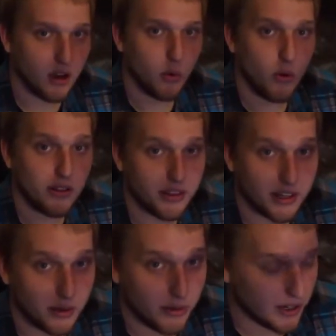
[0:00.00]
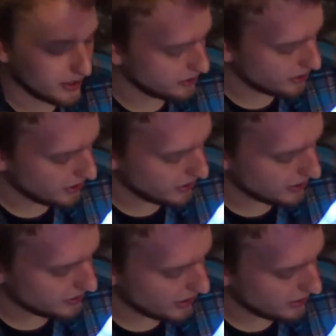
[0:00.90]
One thing I wanted to show
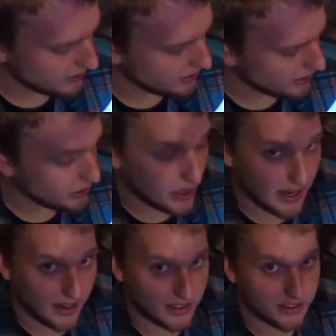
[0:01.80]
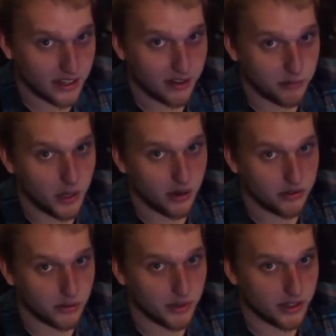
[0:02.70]
is that you can save
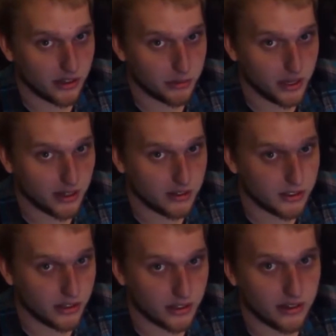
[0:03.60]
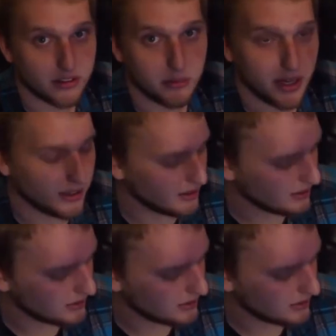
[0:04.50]
modes from the color bank to your custom bank,